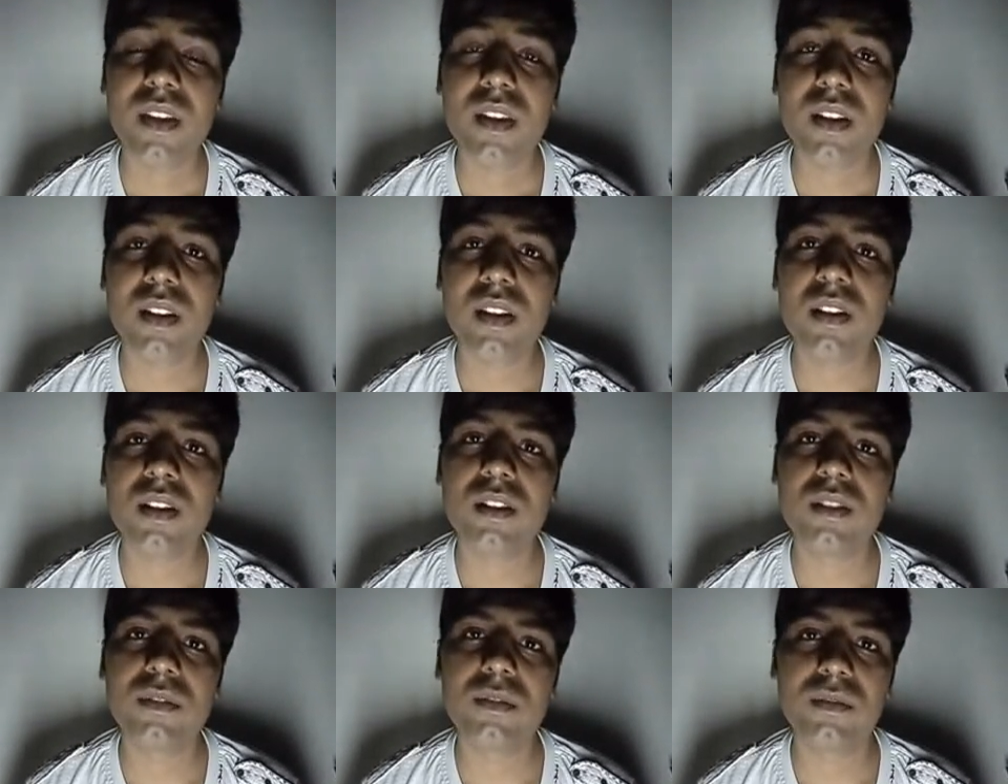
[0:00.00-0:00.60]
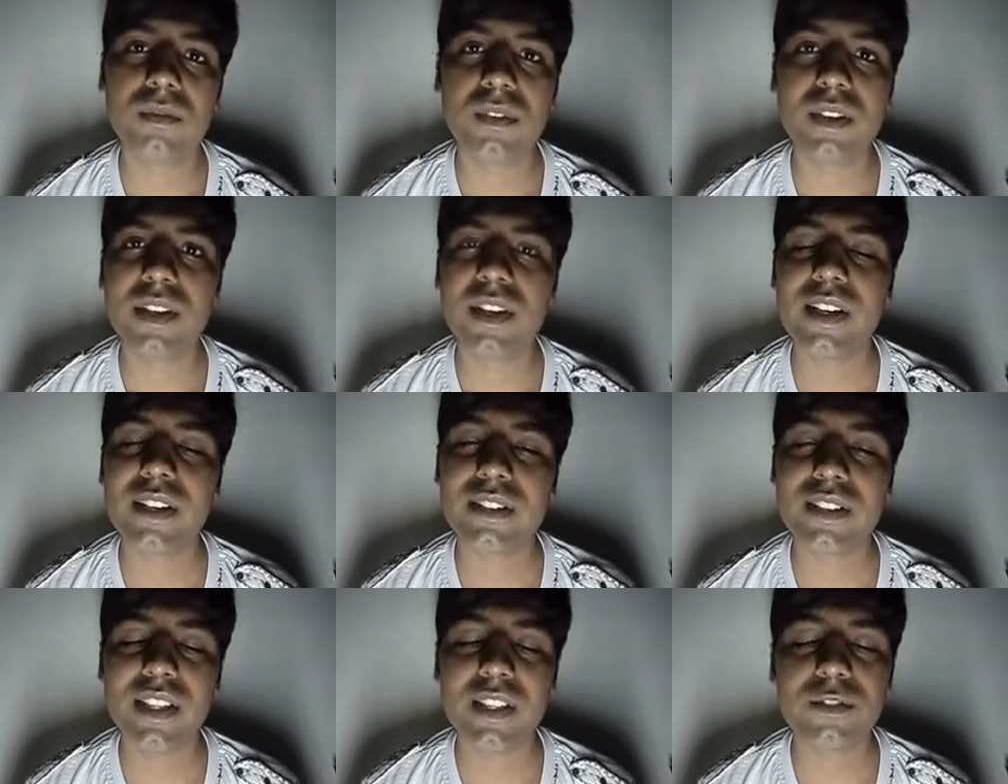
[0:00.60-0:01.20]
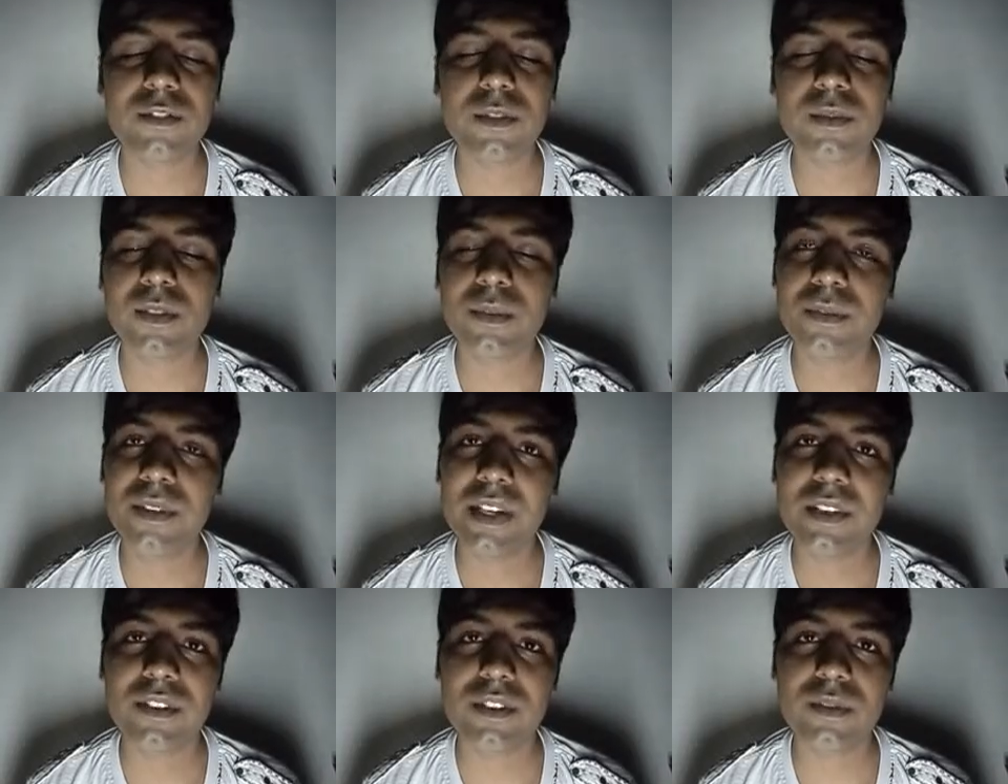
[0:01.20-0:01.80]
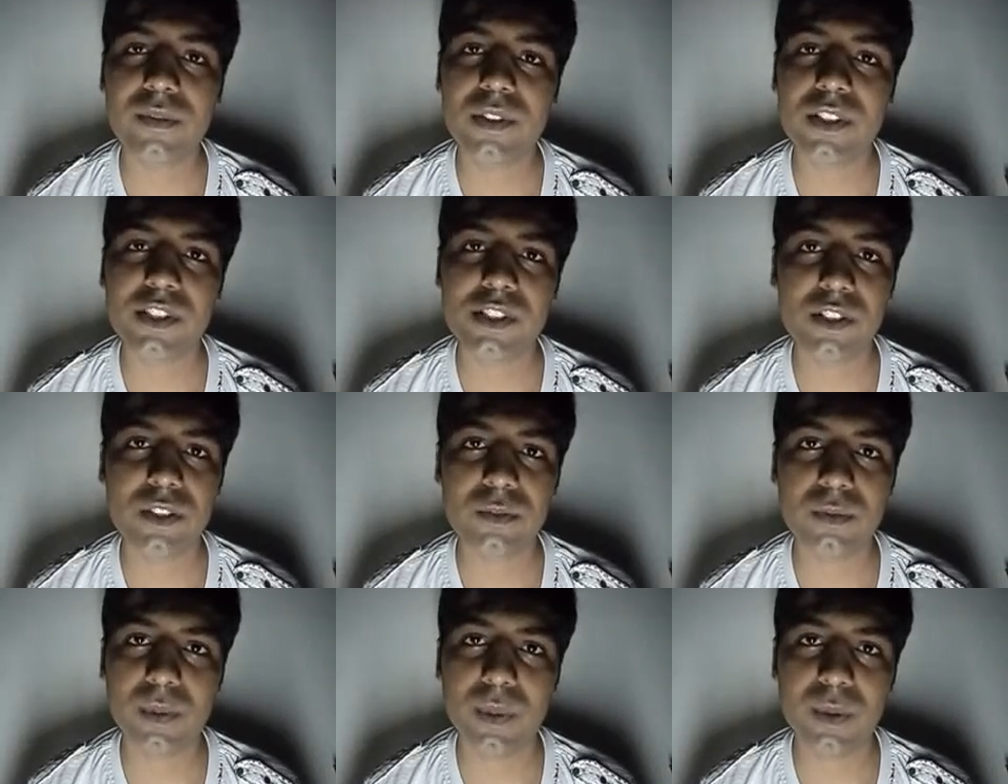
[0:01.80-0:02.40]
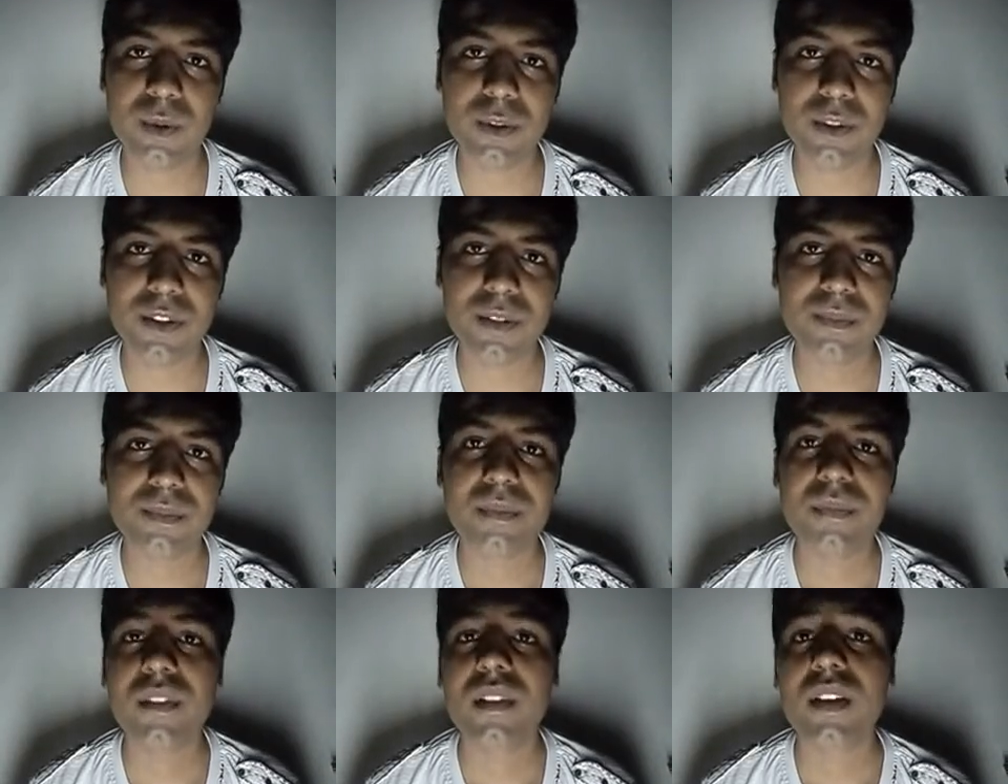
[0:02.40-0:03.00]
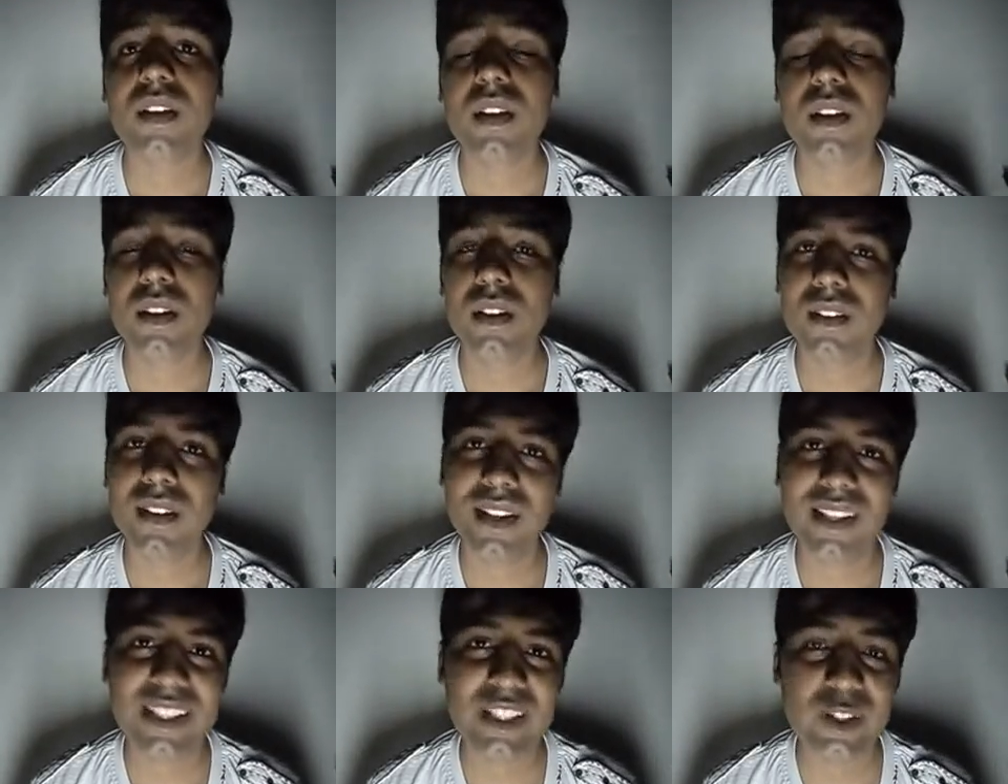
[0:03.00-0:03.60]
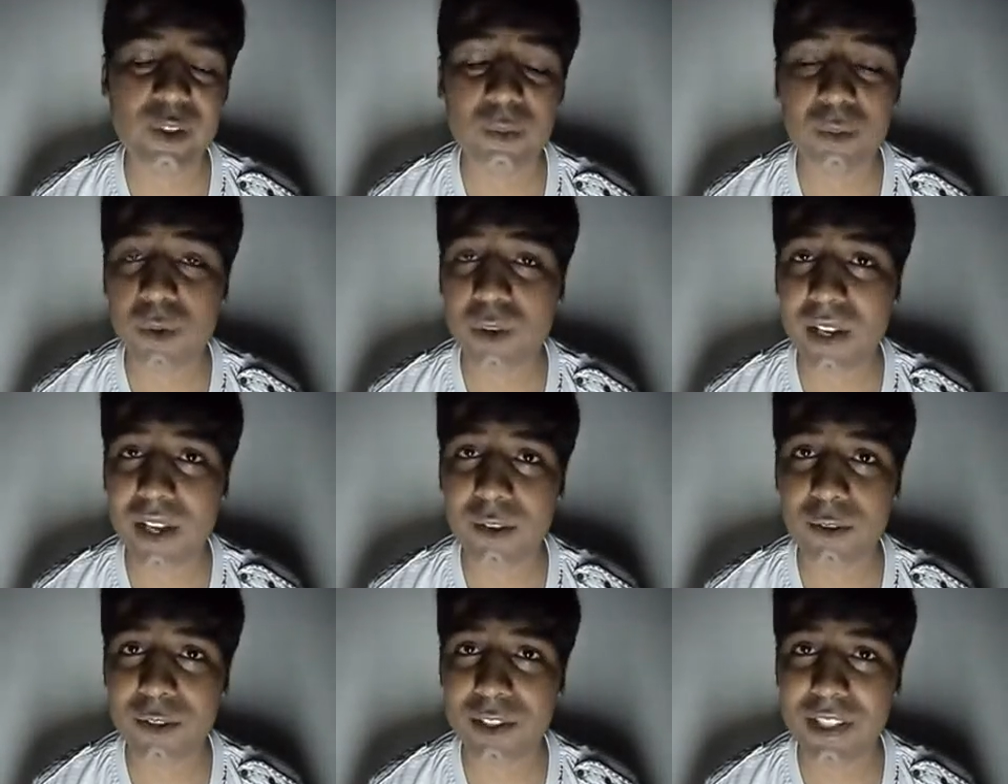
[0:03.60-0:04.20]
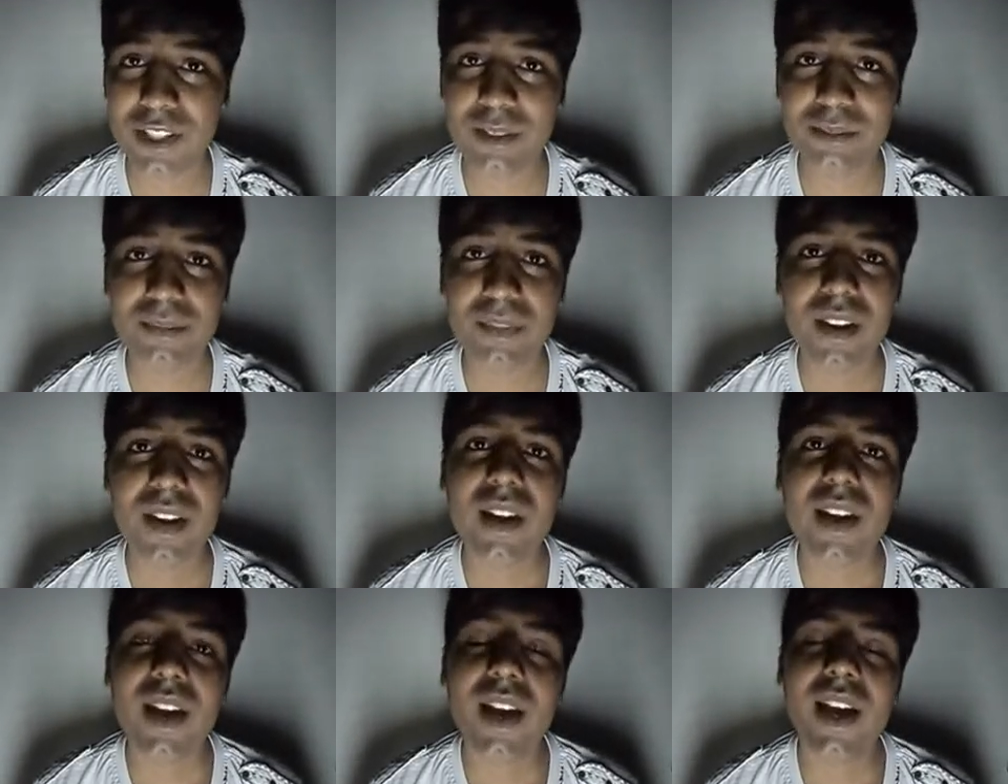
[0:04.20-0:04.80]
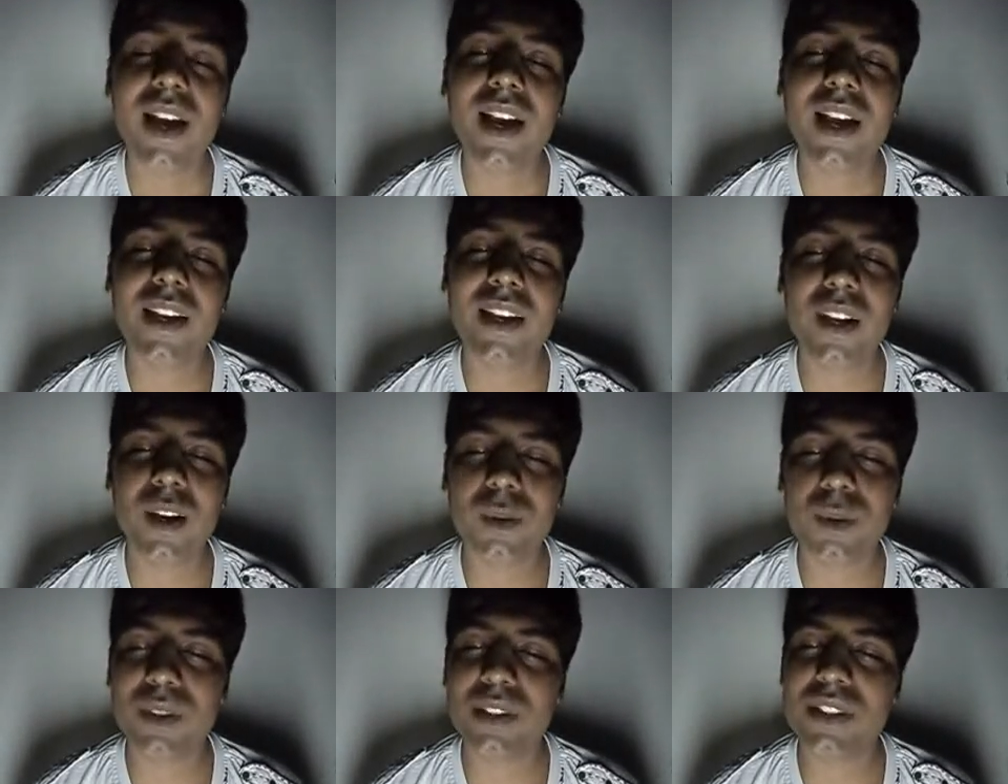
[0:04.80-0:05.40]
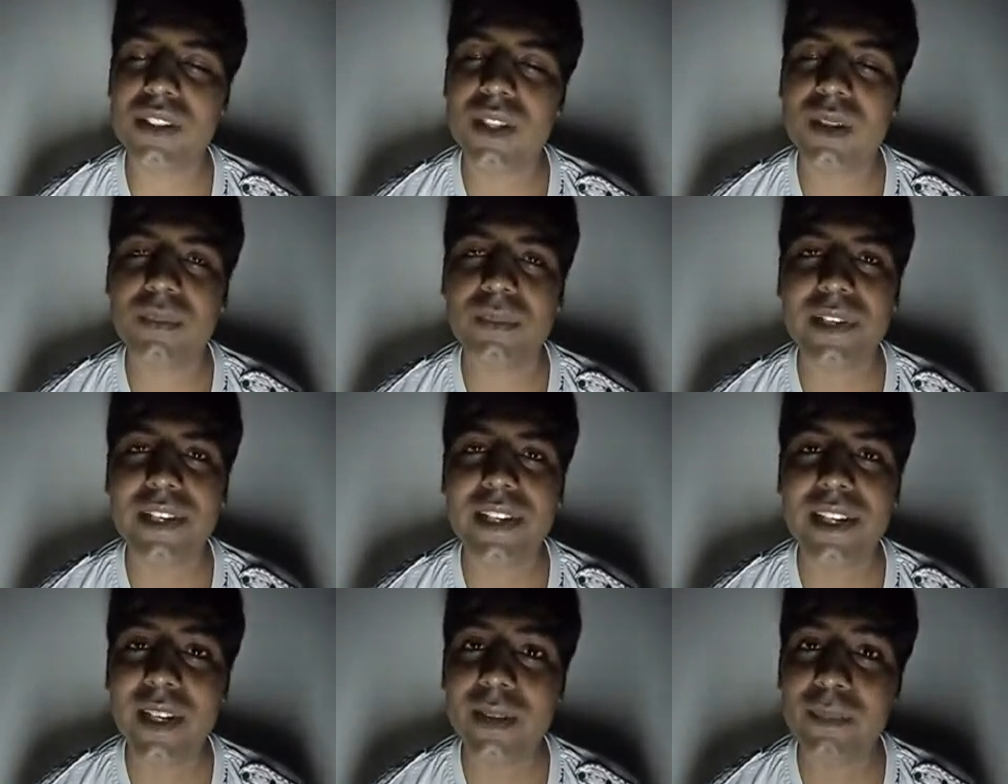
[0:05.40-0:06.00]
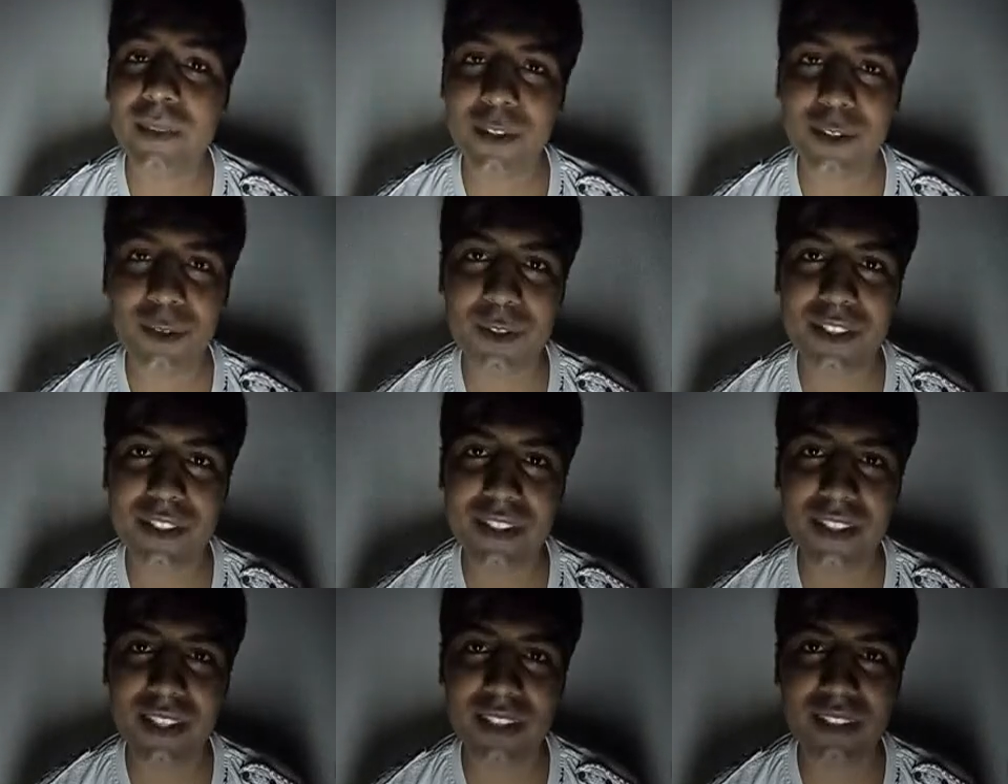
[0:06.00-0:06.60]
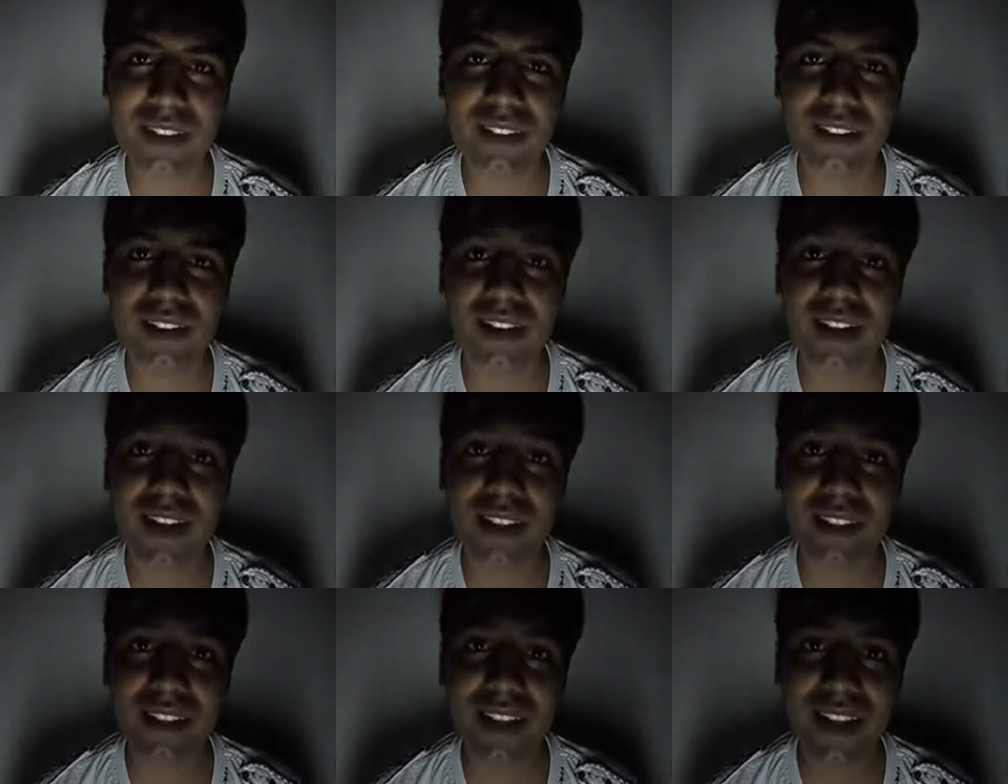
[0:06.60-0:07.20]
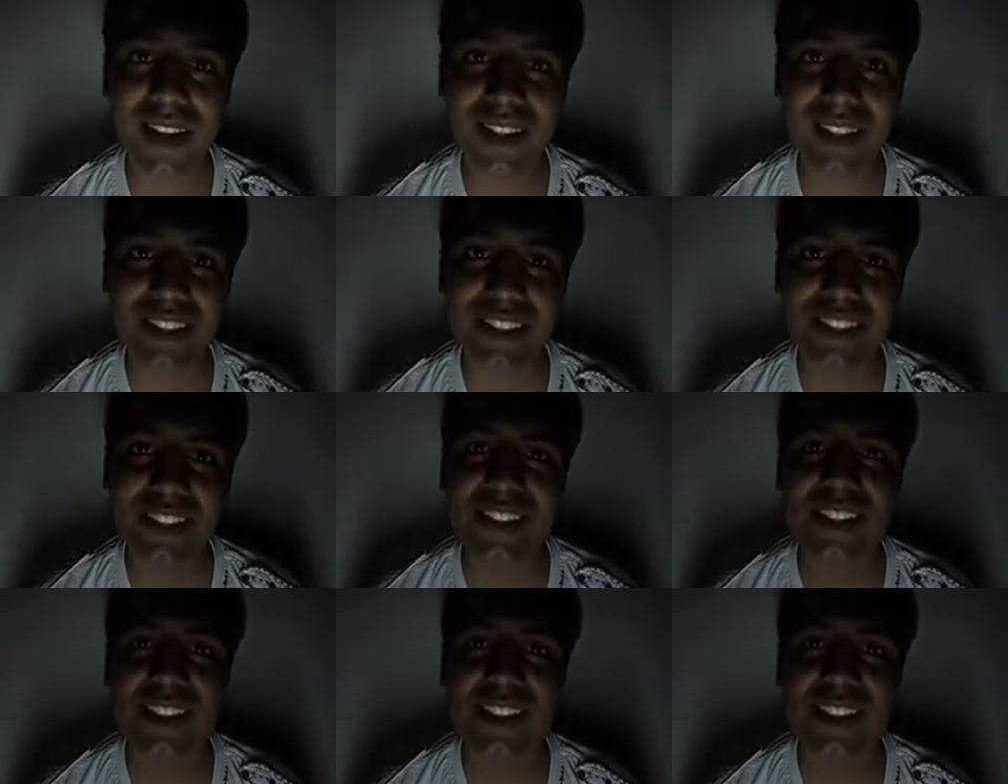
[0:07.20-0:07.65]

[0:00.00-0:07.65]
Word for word: uh, redesigned from the previous versions of Windows. There's no more Aero theme and now it's completely metro design and that is